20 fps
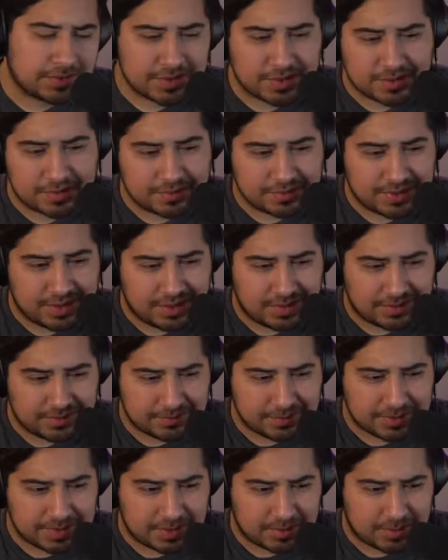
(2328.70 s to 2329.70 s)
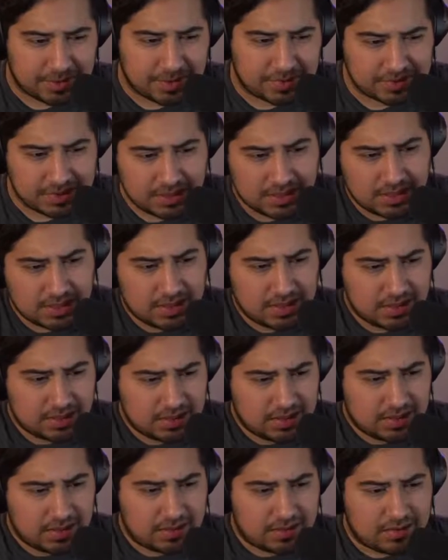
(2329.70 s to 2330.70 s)
Yo, Donald, what's up, bro?
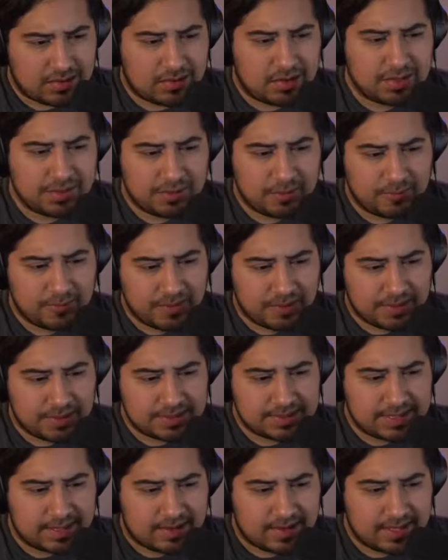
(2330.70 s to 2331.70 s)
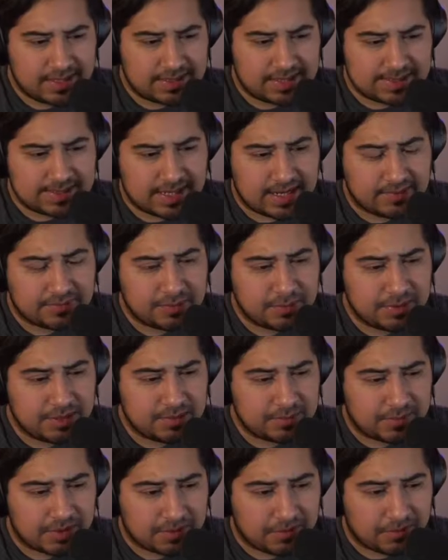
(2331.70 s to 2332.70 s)
You feel that dying doesn't have to be
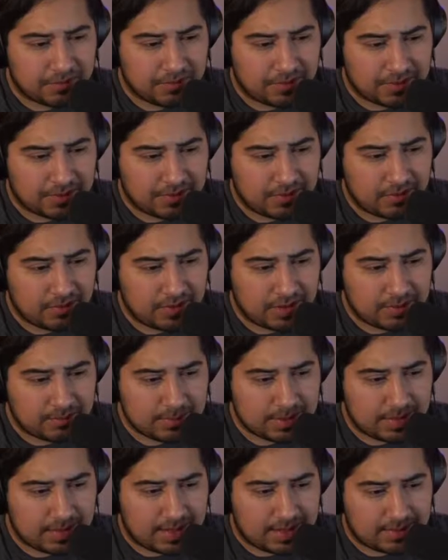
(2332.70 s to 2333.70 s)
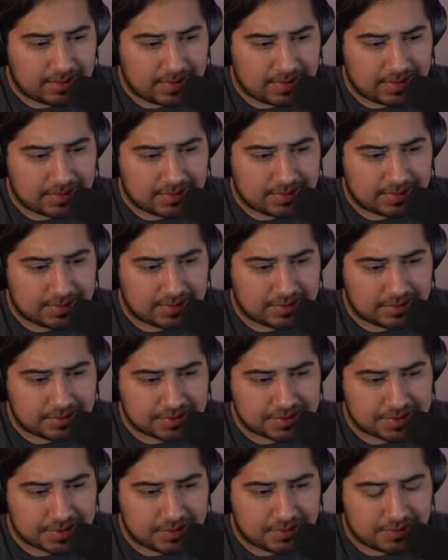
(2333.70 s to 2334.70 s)
the big reveal and be highlighted in the whole
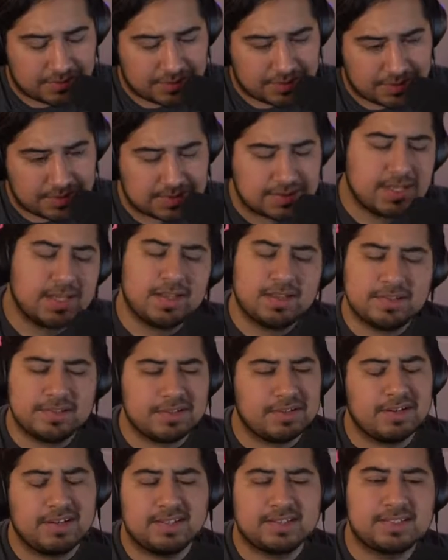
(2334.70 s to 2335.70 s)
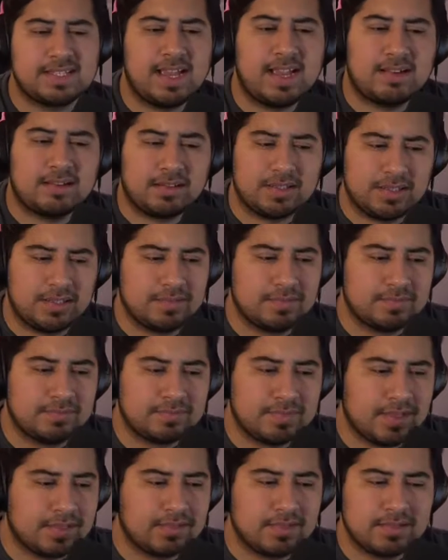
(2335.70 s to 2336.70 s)
show if it does. Dude, exactly.
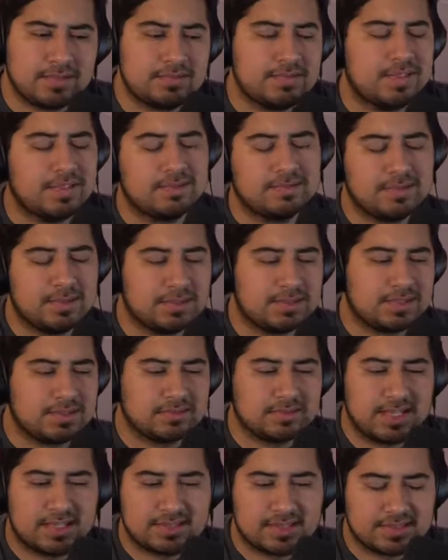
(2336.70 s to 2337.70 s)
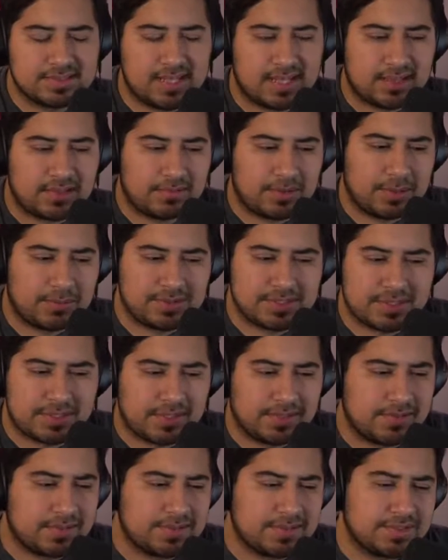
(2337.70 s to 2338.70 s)
That's exactly what I was
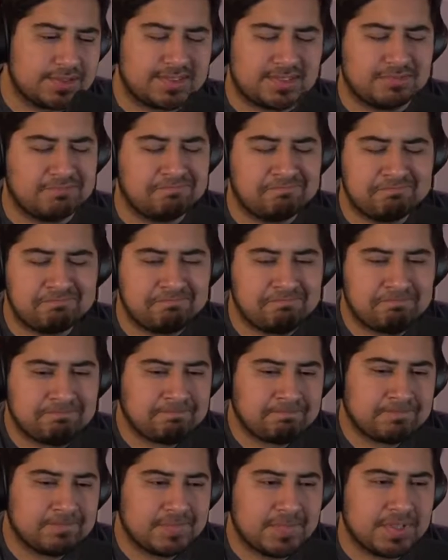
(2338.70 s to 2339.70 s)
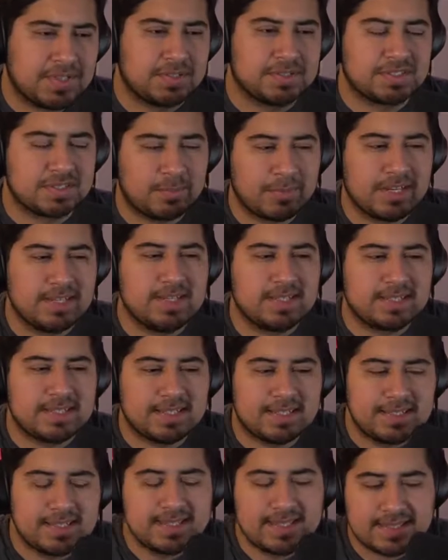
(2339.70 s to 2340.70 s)
saying. It just, somebody
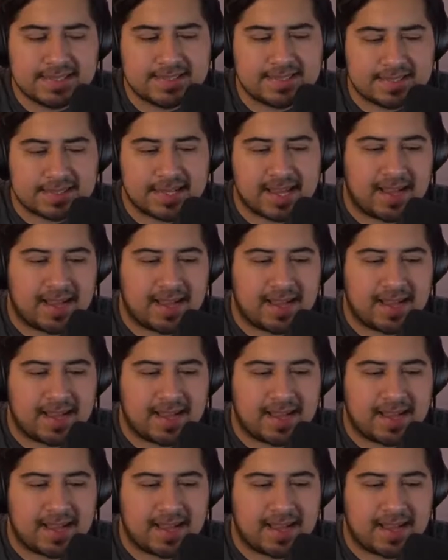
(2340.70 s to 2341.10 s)
doesn't need to